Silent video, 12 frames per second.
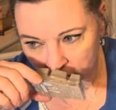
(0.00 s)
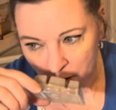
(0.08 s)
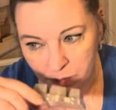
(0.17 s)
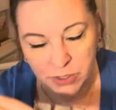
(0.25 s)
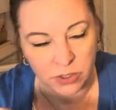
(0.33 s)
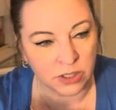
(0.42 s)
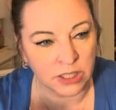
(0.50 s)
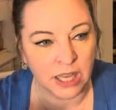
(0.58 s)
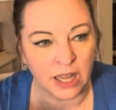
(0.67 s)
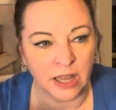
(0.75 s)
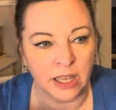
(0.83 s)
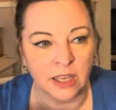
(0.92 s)
But you
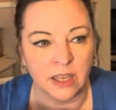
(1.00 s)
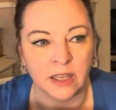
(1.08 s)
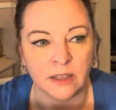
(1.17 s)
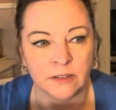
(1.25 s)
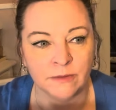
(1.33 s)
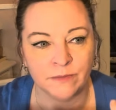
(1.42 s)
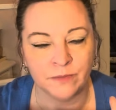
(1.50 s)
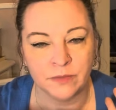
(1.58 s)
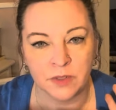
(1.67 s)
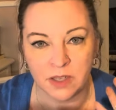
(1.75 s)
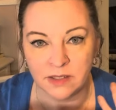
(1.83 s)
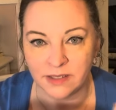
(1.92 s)
get like a,
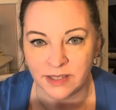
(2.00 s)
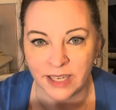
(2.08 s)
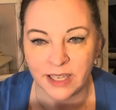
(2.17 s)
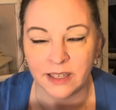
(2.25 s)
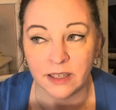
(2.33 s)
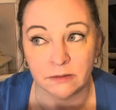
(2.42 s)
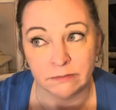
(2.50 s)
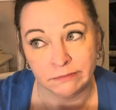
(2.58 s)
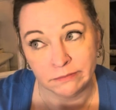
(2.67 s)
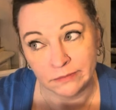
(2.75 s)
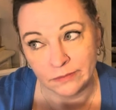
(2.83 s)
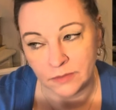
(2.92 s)
it's like,
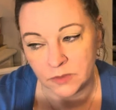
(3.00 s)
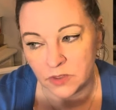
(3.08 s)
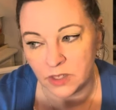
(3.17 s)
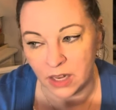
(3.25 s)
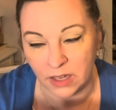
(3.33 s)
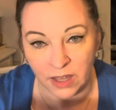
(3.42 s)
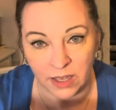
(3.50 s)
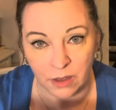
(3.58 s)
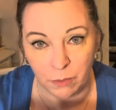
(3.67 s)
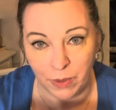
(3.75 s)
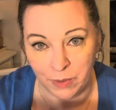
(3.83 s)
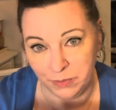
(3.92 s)
it's kind of like a
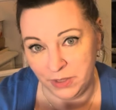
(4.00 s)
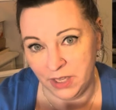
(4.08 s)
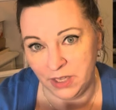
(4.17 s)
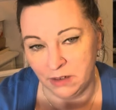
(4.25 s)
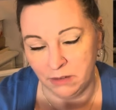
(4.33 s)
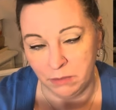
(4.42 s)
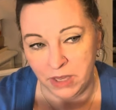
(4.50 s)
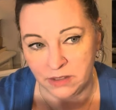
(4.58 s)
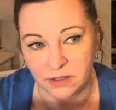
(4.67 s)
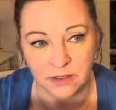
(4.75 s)
pumpkin men's